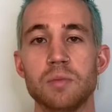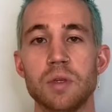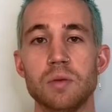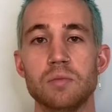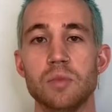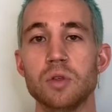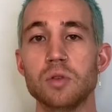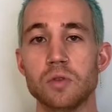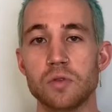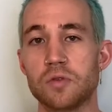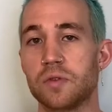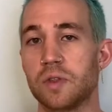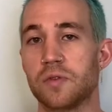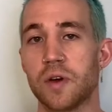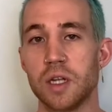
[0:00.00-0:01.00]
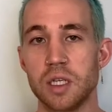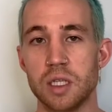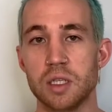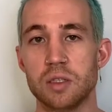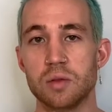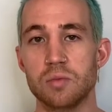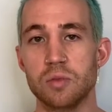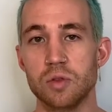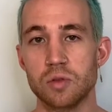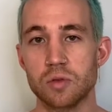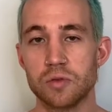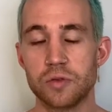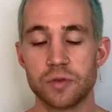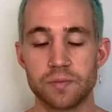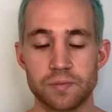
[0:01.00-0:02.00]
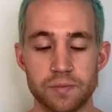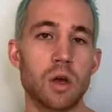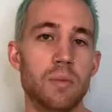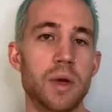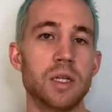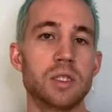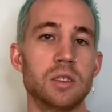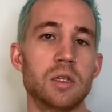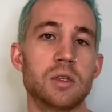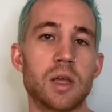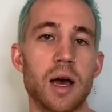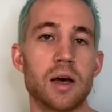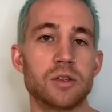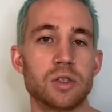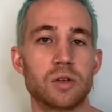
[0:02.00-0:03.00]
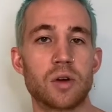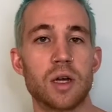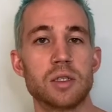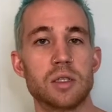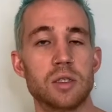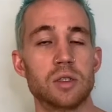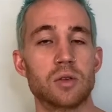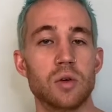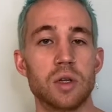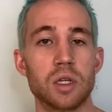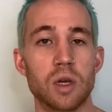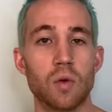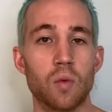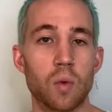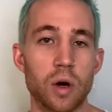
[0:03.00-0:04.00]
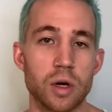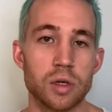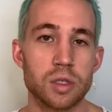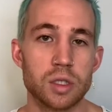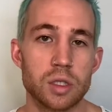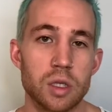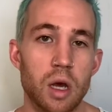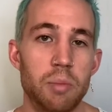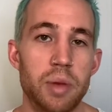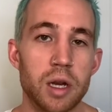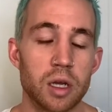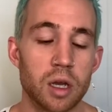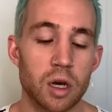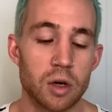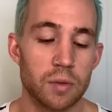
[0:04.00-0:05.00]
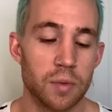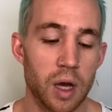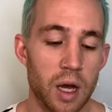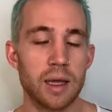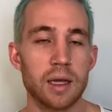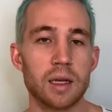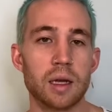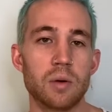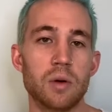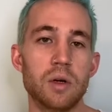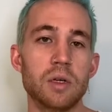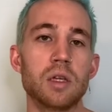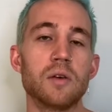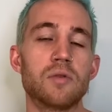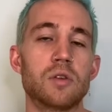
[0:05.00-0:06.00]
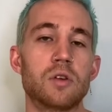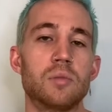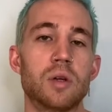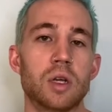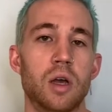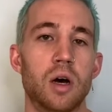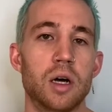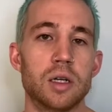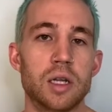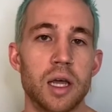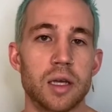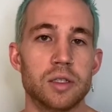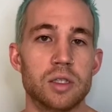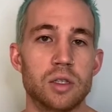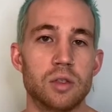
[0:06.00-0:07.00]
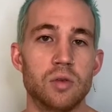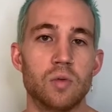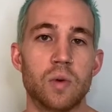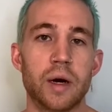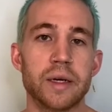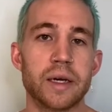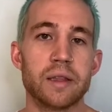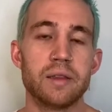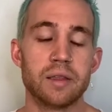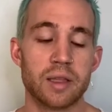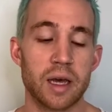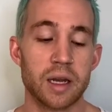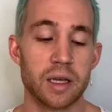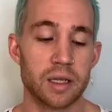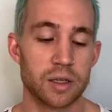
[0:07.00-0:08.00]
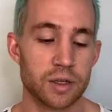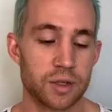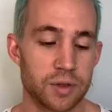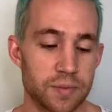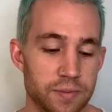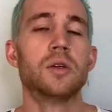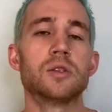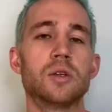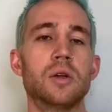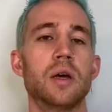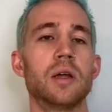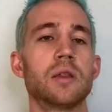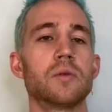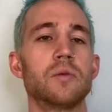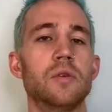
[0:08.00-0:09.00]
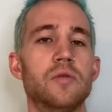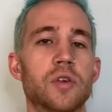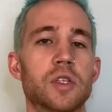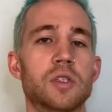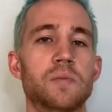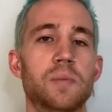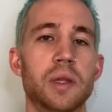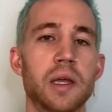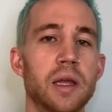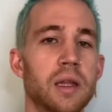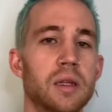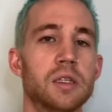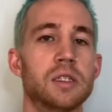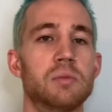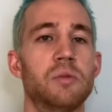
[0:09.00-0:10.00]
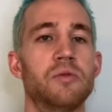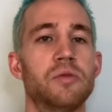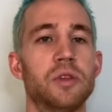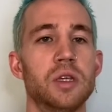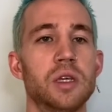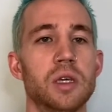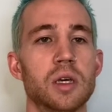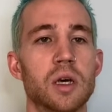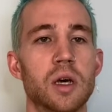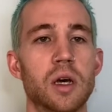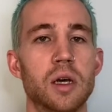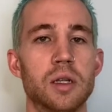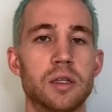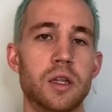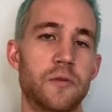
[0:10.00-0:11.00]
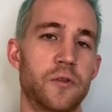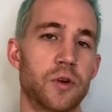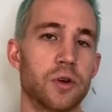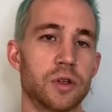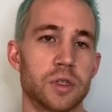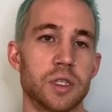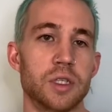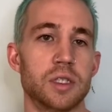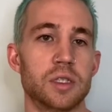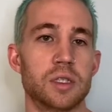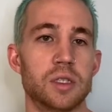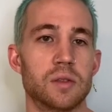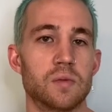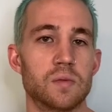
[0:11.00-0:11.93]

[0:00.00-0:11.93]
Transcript: me move if I needed to move. So I mentioned that the housing crisis is going to get worse a bit ago, and I wanted to give a little bit of context to why I think that is. So now that we've explained some of the difficulties